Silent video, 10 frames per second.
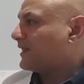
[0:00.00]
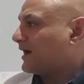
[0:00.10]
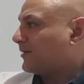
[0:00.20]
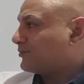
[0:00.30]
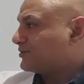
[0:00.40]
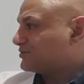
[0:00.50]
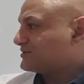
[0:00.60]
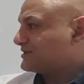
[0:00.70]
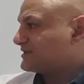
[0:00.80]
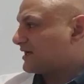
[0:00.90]
and
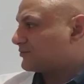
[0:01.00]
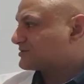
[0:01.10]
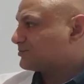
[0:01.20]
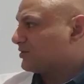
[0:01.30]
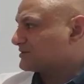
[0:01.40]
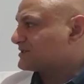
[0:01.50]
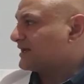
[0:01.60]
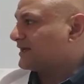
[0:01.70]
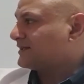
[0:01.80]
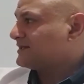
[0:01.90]
produces a response.
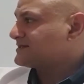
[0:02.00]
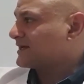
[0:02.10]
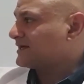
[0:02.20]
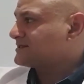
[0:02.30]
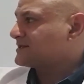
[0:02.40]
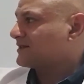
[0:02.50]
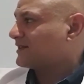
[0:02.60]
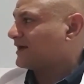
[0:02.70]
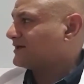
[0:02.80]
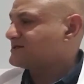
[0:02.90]
In this case,
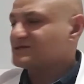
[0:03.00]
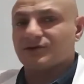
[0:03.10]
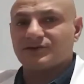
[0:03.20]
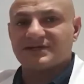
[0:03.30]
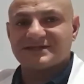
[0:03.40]
that is known as